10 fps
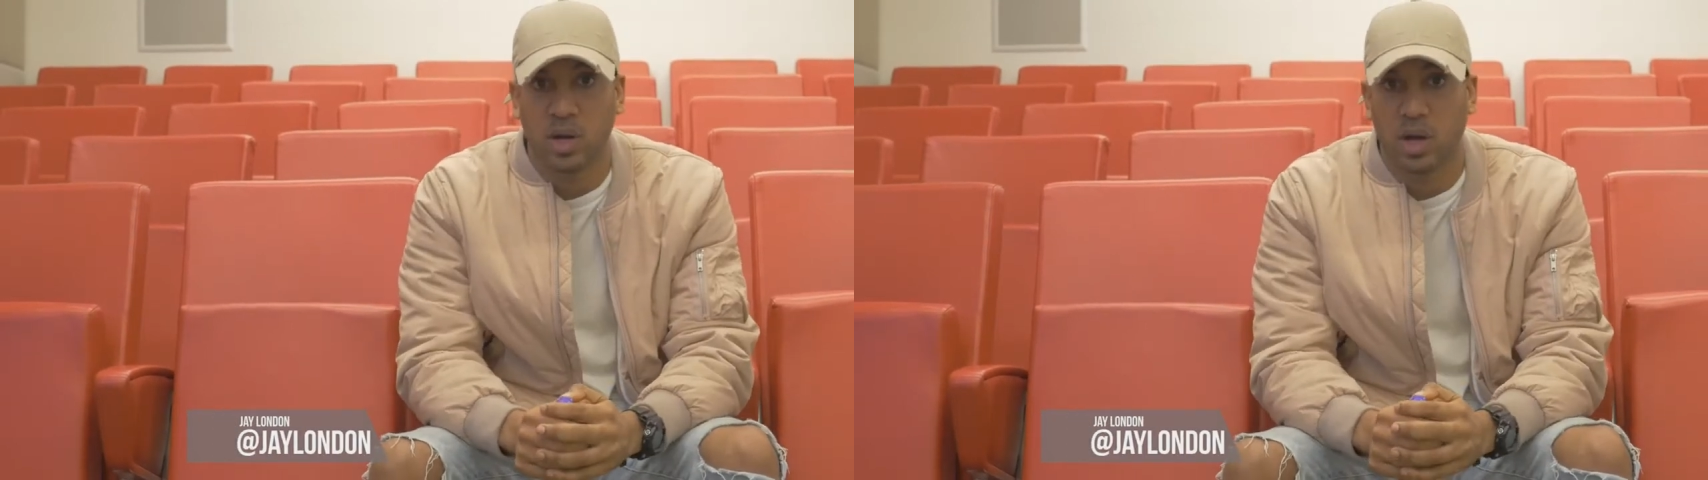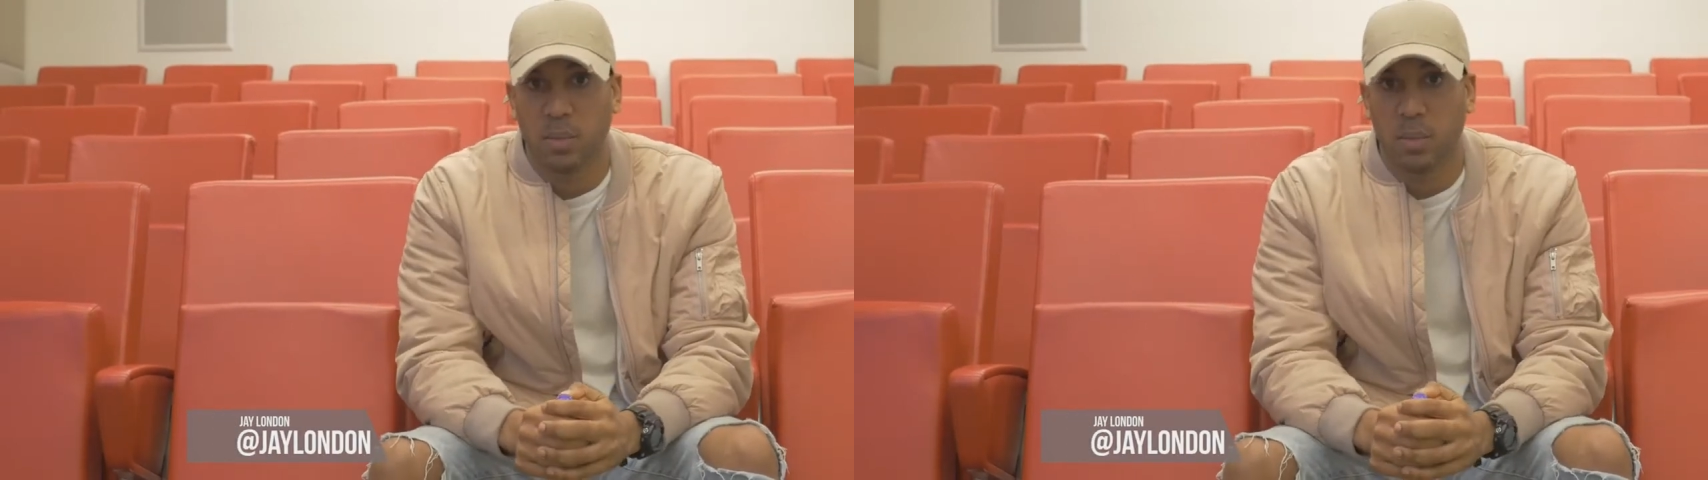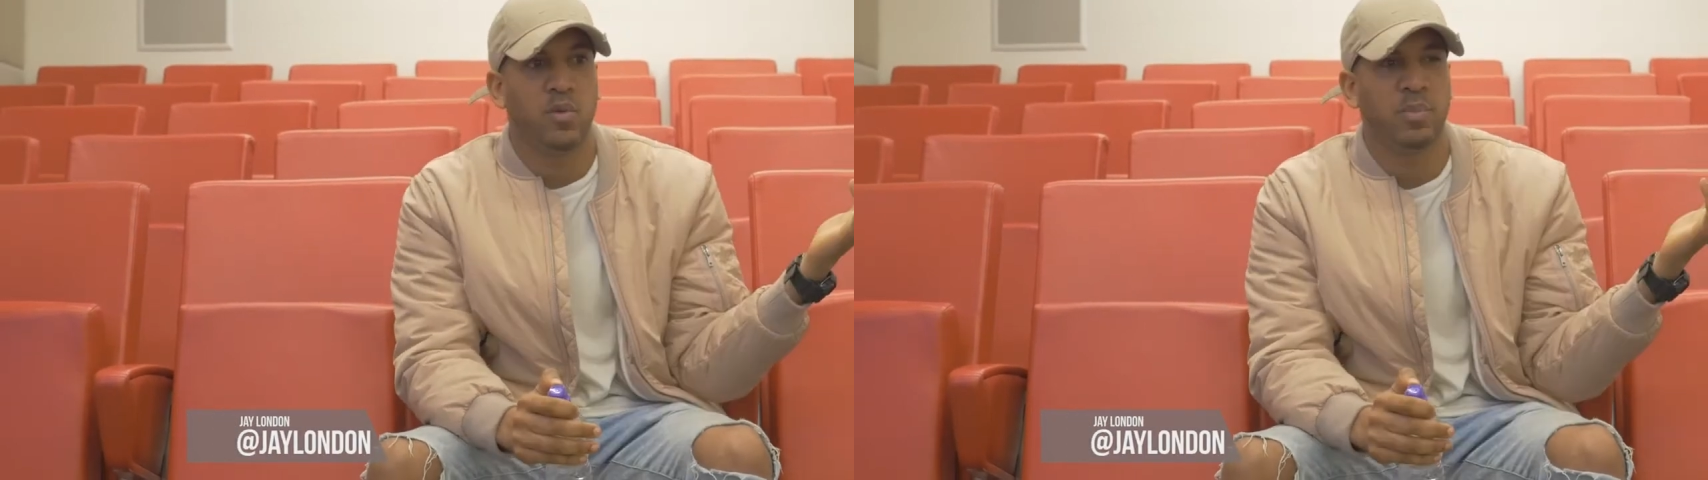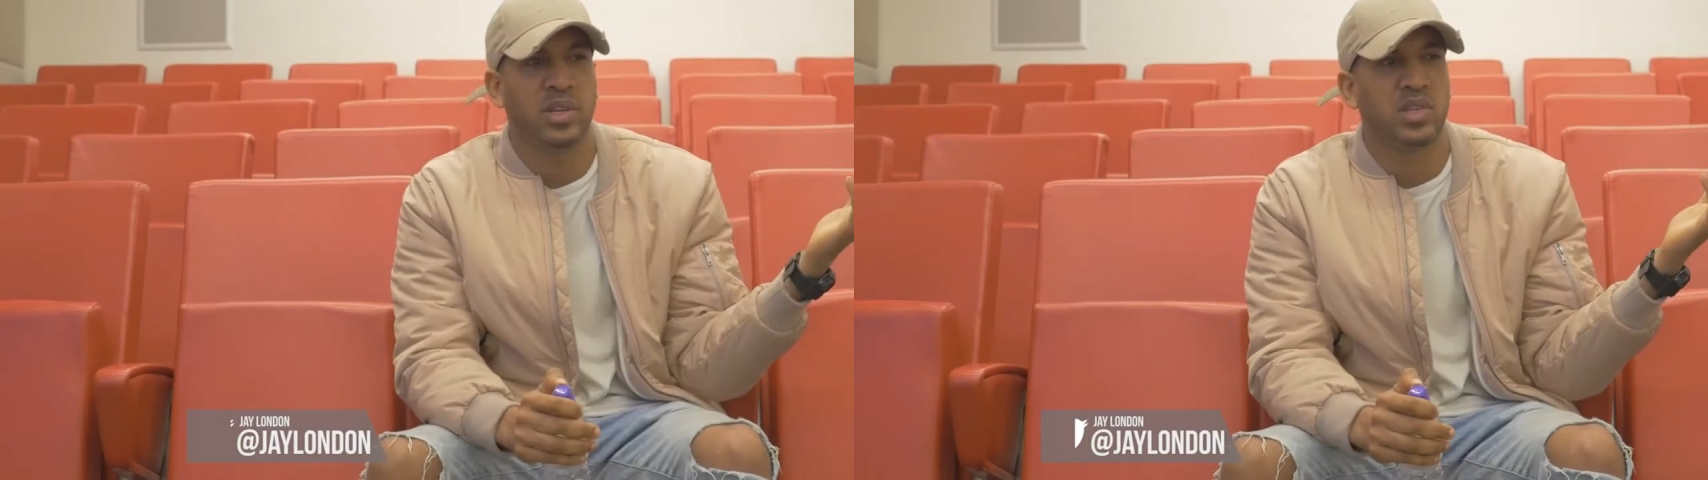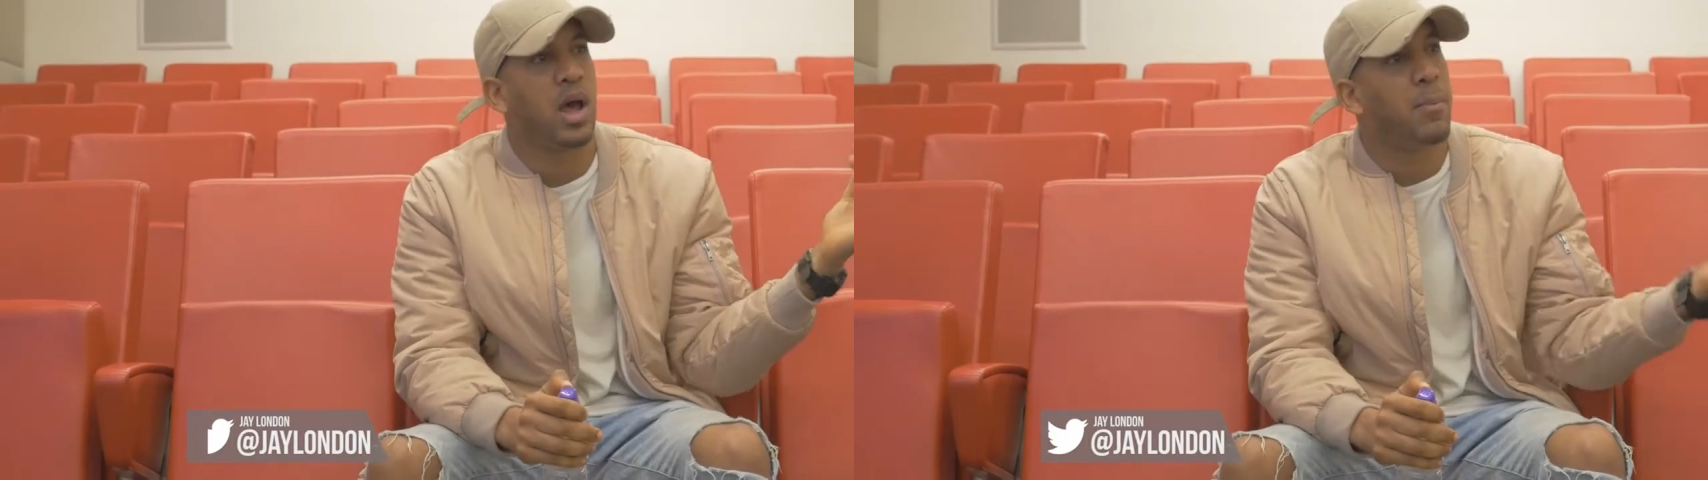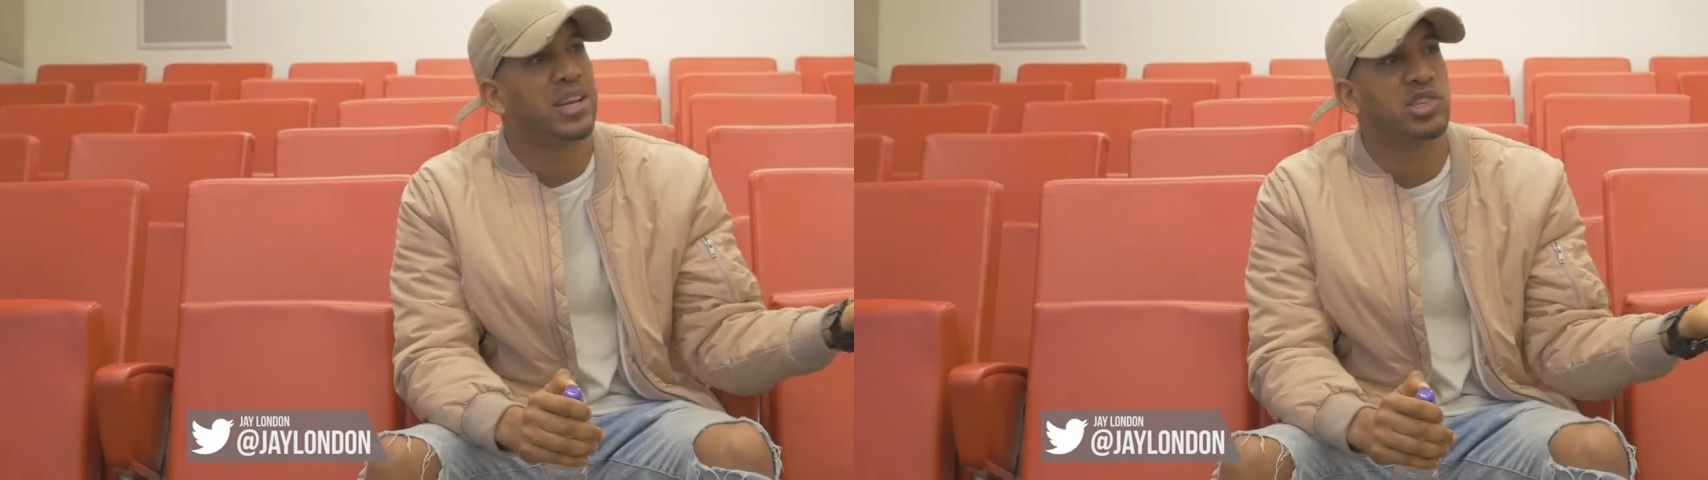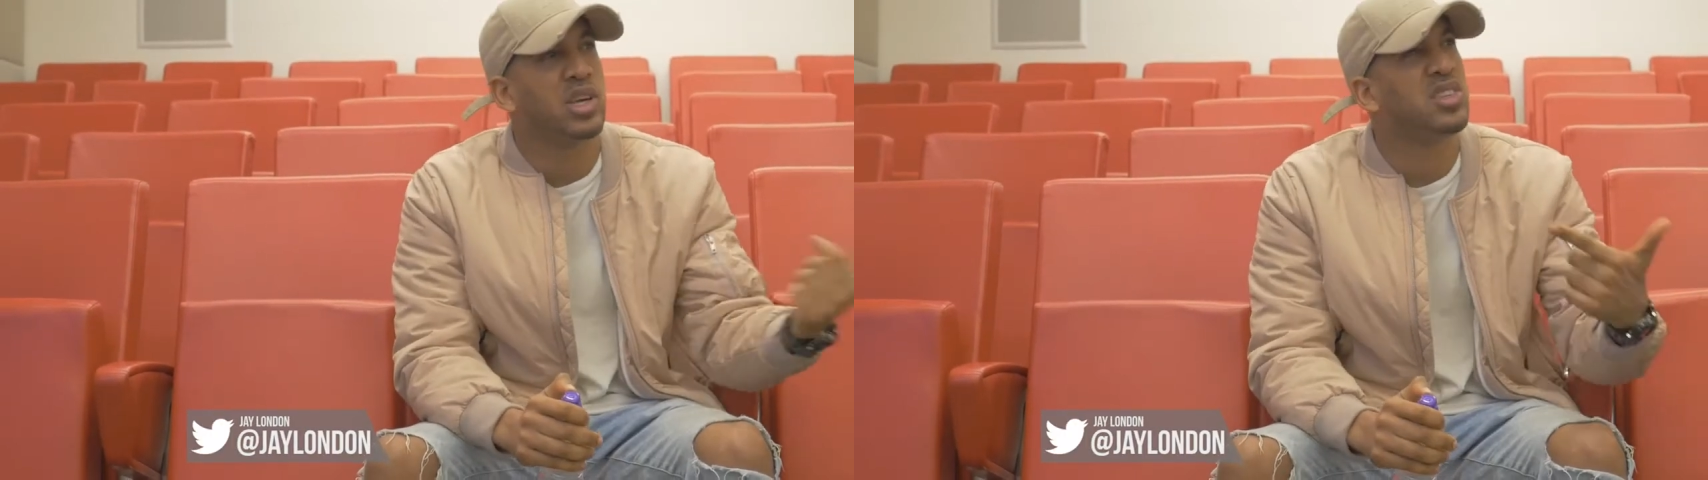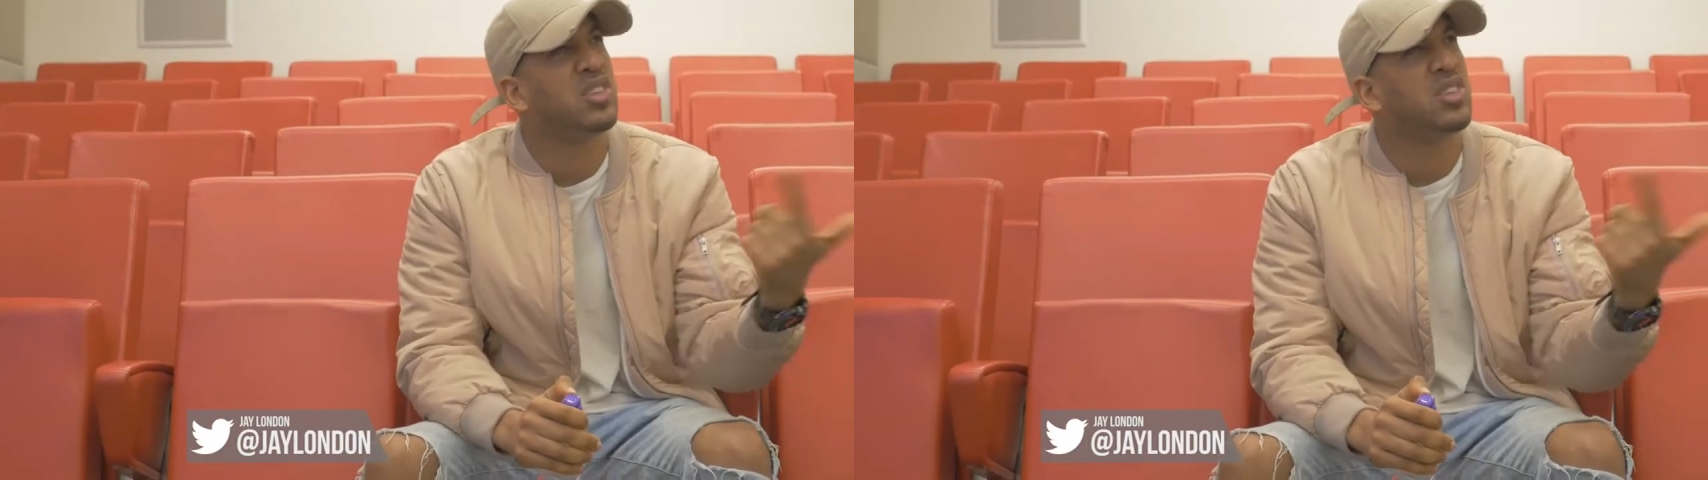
Um, we've been to like Manchester,